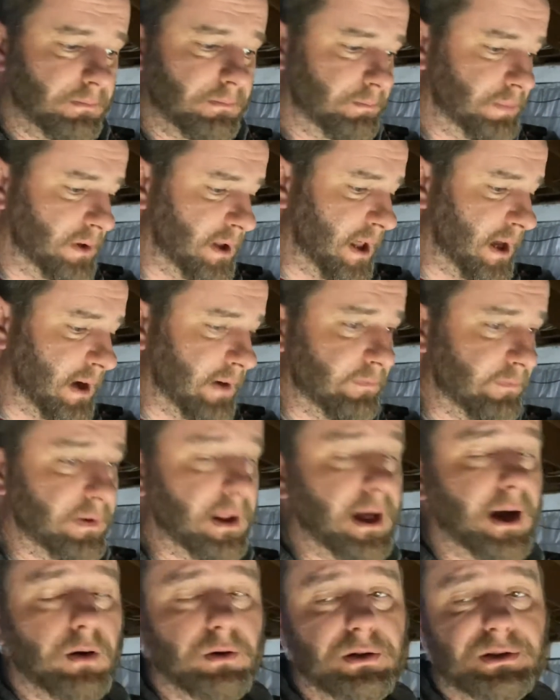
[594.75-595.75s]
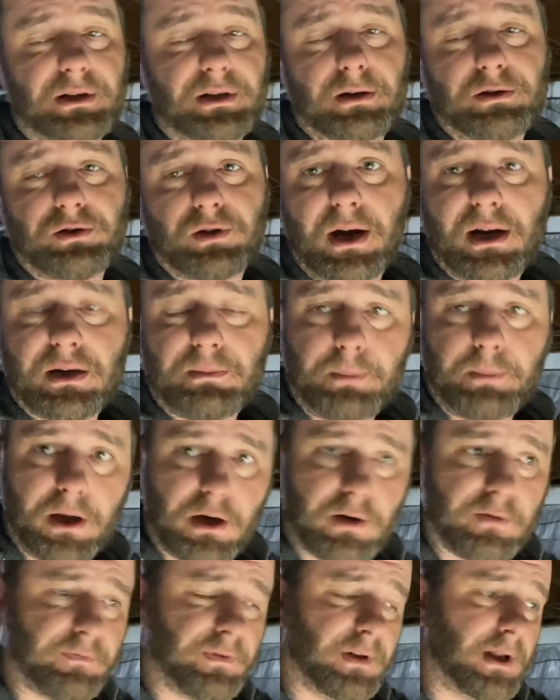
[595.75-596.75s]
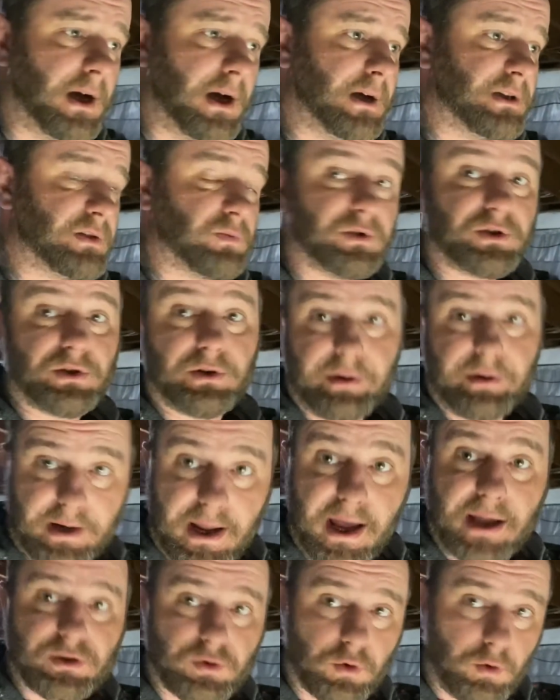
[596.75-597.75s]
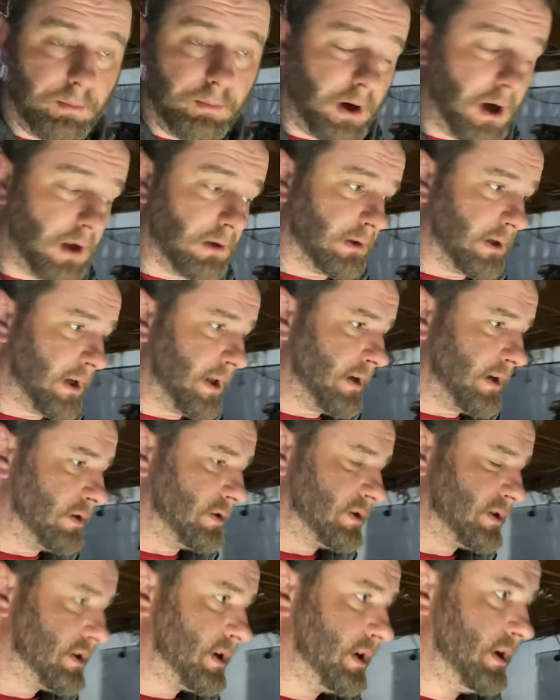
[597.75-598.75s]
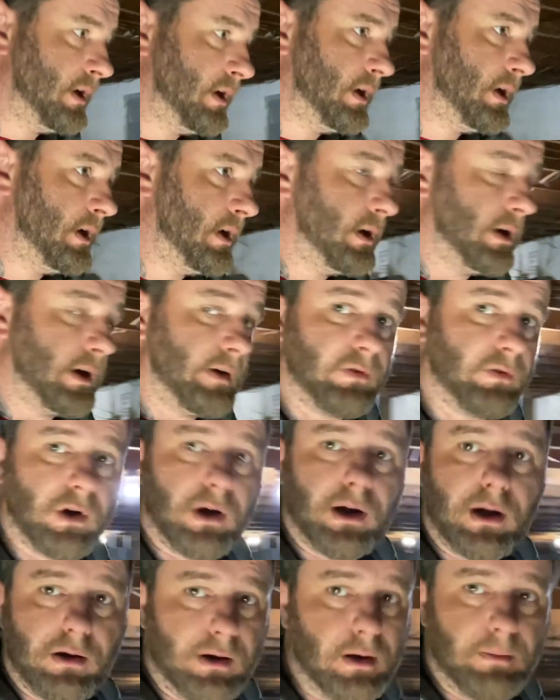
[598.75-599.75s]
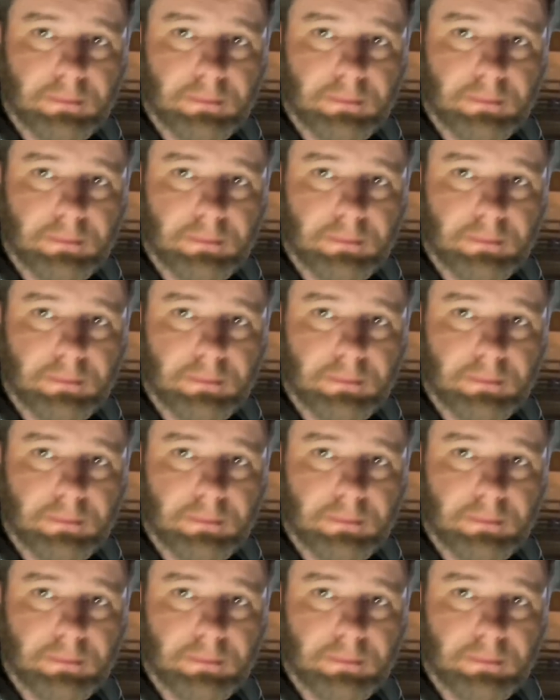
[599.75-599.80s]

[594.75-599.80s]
planting flowers that attract butterflies, which are the natural pollinators of our area.